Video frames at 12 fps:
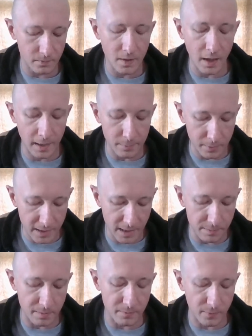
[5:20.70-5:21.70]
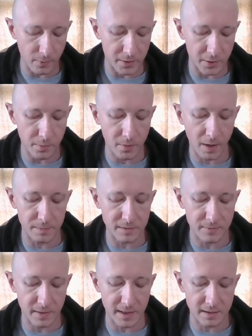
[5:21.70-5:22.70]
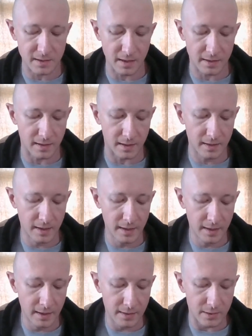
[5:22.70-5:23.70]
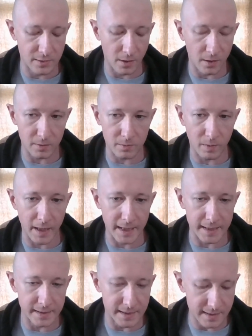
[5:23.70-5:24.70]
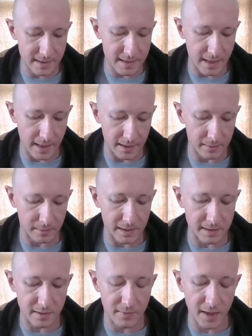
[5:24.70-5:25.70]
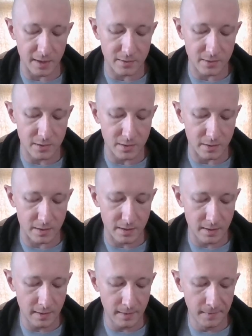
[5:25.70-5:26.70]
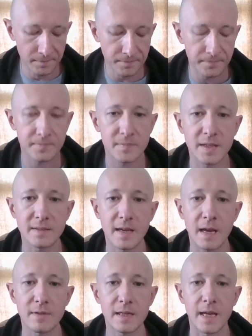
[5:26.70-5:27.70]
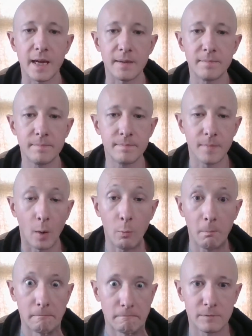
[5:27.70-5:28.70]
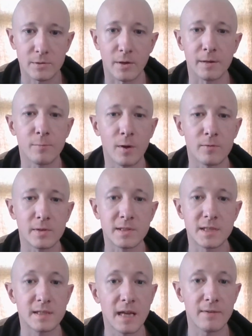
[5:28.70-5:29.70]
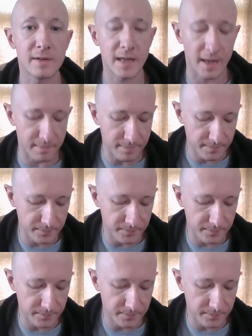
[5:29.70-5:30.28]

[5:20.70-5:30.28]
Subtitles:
"I will keep him for you," promised Forgets-Nothing. The dog wagged his tail as if he understood. "Does he have a name?" Sorry, wrong voice. "Does he have a name?"